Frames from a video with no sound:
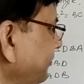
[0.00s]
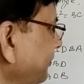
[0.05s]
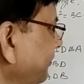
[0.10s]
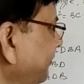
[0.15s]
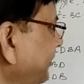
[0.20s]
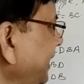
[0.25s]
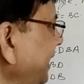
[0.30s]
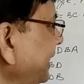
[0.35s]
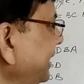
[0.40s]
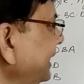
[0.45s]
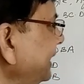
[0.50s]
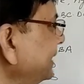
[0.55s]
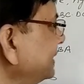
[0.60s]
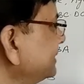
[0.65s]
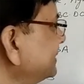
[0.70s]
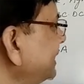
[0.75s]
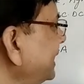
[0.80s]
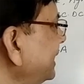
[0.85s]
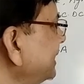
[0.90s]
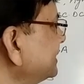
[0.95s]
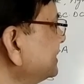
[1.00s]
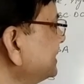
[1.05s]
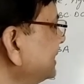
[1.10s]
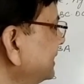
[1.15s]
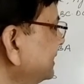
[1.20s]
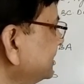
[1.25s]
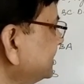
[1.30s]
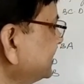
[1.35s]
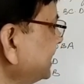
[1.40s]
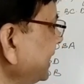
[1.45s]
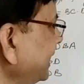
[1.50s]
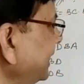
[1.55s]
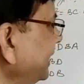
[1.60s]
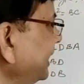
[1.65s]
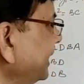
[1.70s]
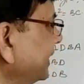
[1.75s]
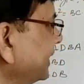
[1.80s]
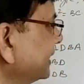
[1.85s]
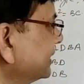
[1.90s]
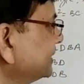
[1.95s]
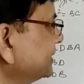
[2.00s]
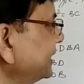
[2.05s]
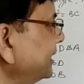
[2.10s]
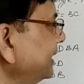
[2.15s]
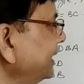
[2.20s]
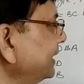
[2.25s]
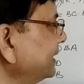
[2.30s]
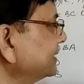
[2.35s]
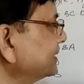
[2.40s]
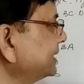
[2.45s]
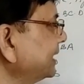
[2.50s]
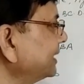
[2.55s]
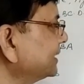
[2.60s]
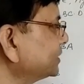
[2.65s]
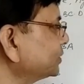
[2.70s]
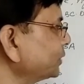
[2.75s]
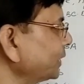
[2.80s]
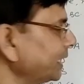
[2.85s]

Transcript: is this, CD is this.